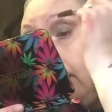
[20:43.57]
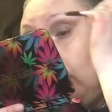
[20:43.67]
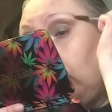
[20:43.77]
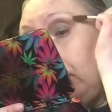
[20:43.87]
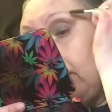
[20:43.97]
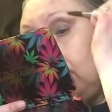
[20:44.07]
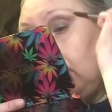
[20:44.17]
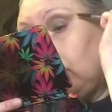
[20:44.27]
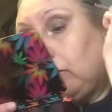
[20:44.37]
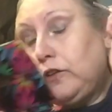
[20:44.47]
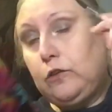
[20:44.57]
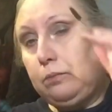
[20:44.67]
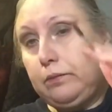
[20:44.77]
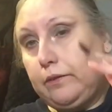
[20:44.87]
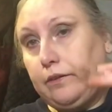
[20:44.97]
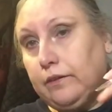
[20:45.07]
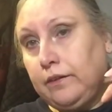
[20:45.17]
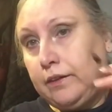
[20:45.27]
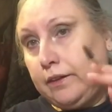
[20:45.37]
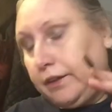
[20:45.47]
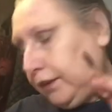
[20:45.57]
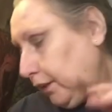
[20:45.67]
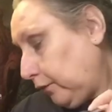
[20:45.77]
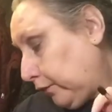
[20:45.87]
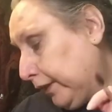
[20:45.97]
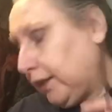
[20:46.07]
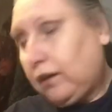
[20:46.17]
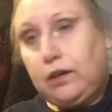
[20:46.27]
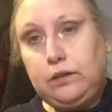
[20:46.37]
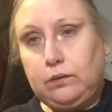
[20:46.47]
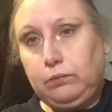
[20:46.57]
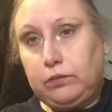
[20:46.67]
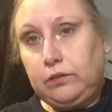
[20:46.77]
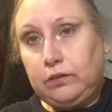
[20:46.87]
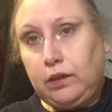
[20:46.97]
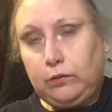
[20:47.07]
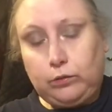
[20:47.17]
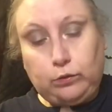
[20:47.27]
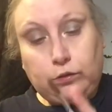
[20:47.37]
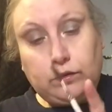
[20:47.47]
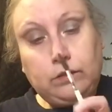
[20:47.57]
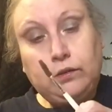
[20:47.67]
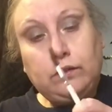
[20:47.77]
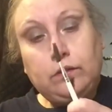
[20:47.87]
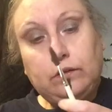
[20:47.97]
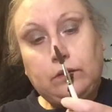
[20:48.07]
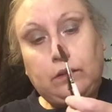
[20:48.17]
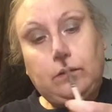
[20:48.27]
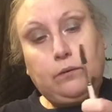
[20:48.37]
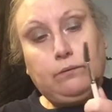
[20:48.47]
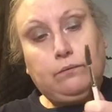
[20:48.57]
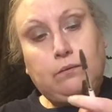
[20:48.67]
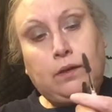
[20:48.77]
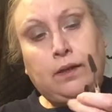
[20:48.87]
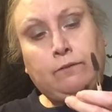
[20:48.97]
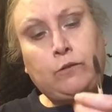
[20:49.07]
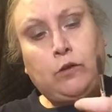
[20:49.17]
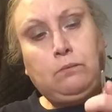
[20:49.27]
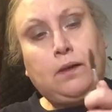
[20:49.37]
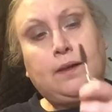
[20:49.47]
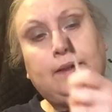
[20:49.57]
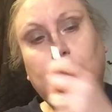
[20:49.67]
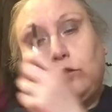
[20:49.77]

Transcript: little basket's cute, but you know, for little items it's no good. So I've got my little